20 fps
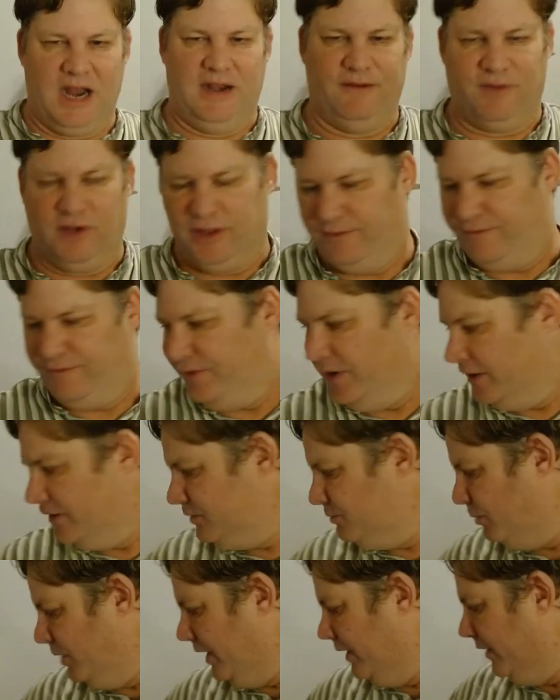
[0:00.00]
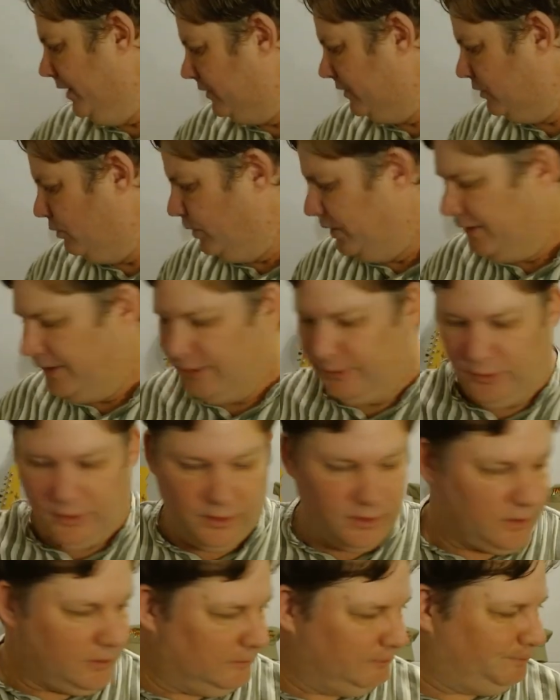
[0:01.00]
kind of on the fence, but I like the way they
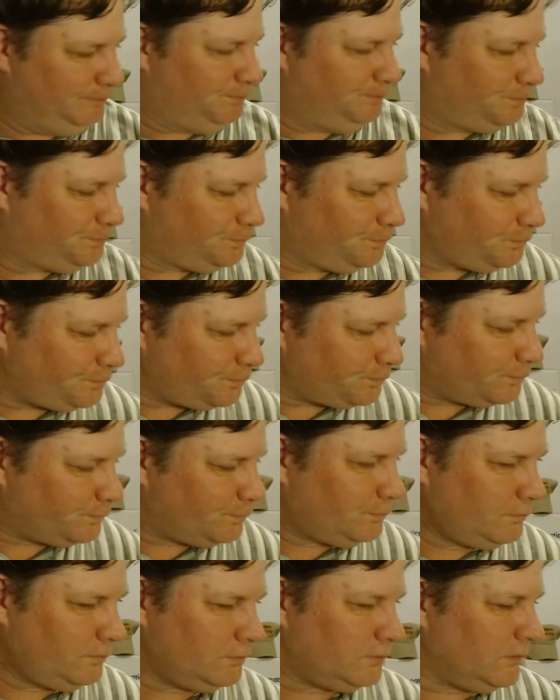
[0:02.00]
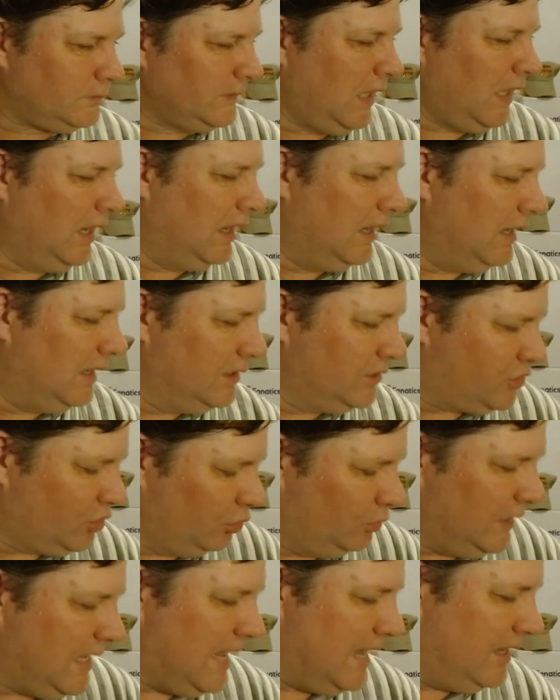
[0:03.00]
look.
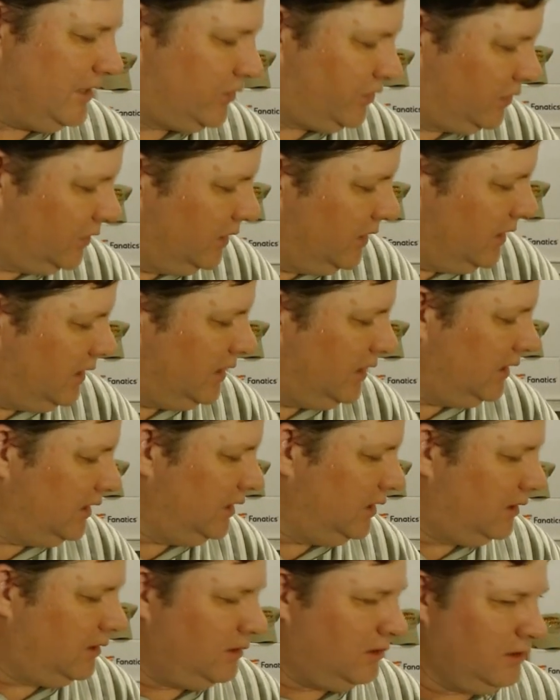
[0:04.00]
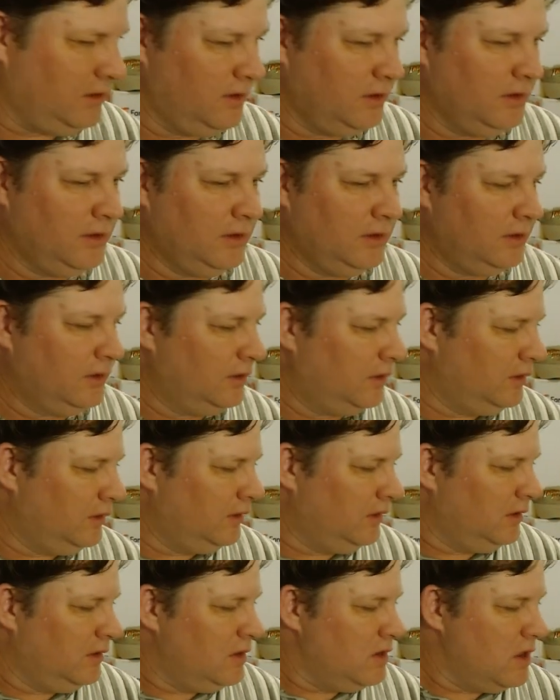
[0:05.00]
So lastly,
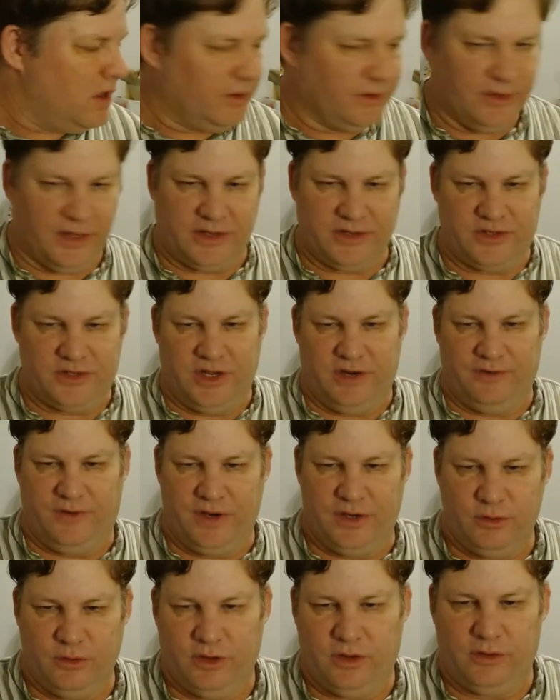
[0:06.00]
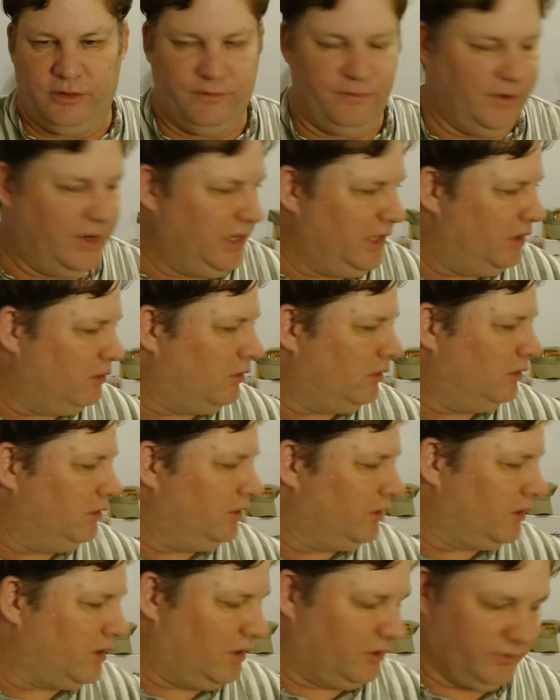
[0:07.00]
like I said, if I do another
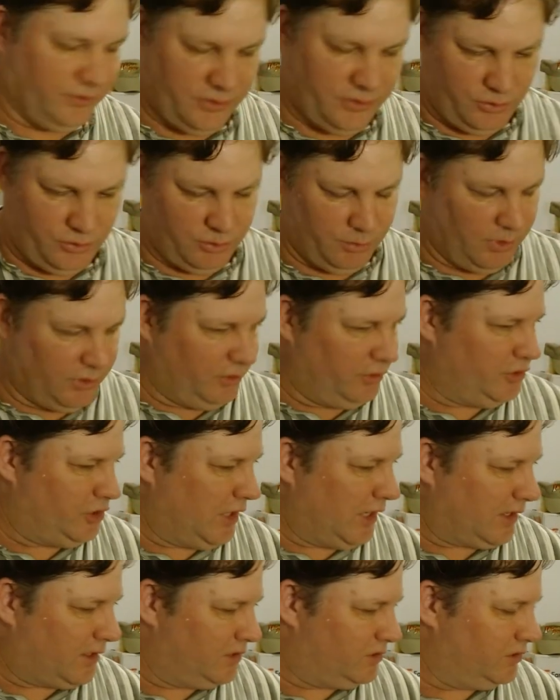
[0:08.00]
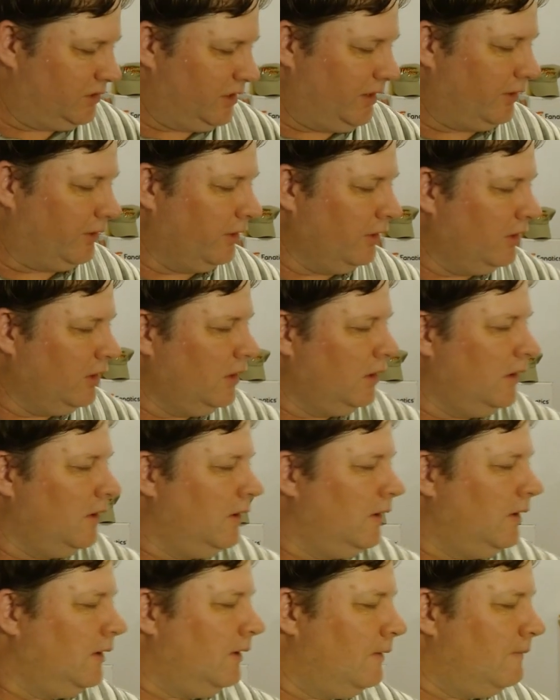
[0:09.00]
video, I'll do some other jackets later.
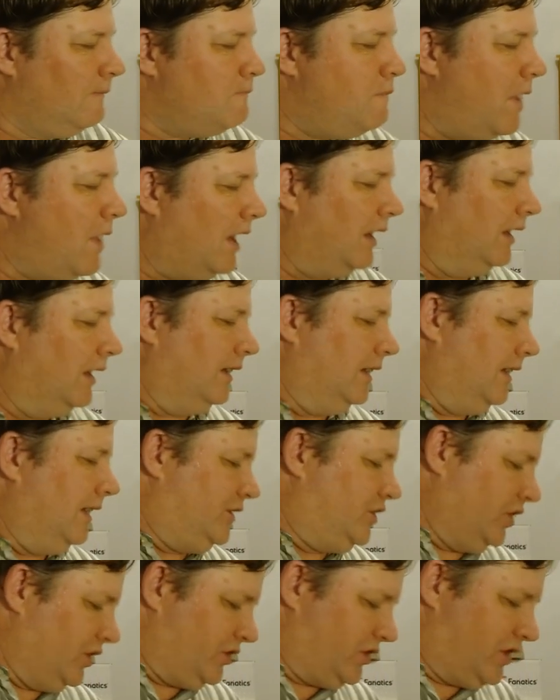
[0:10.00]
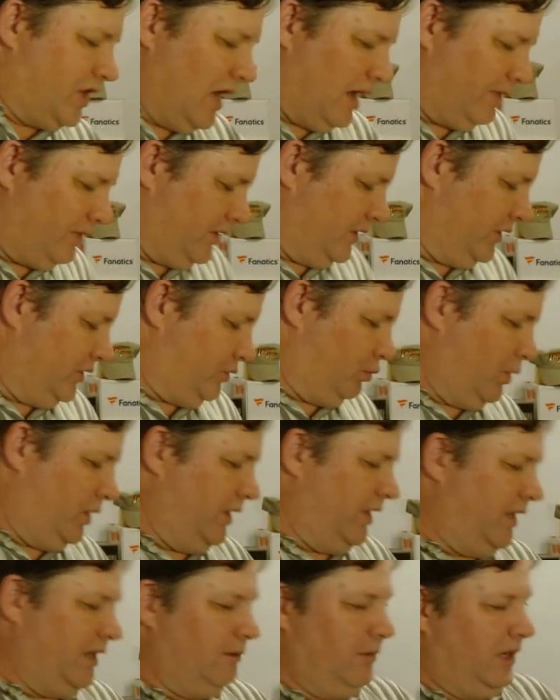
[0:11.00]
I just got this
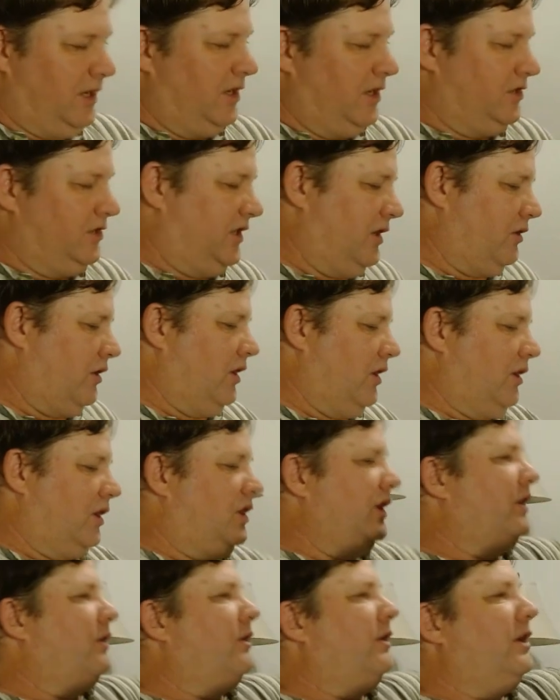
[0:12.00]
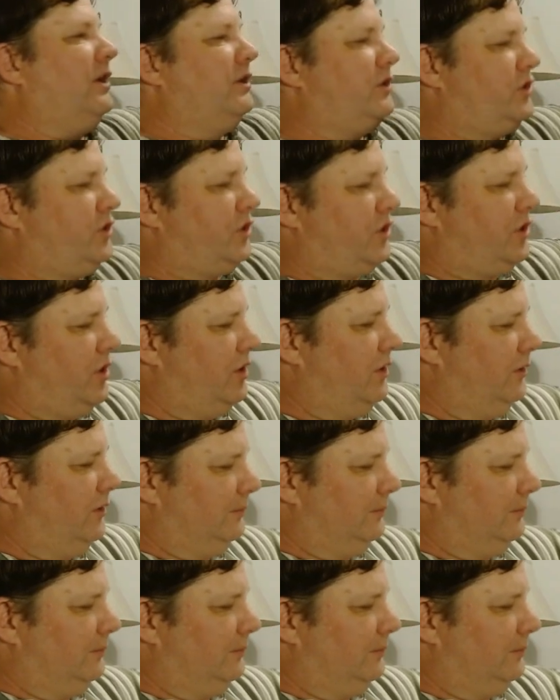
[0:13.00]
one in because they're on clearance.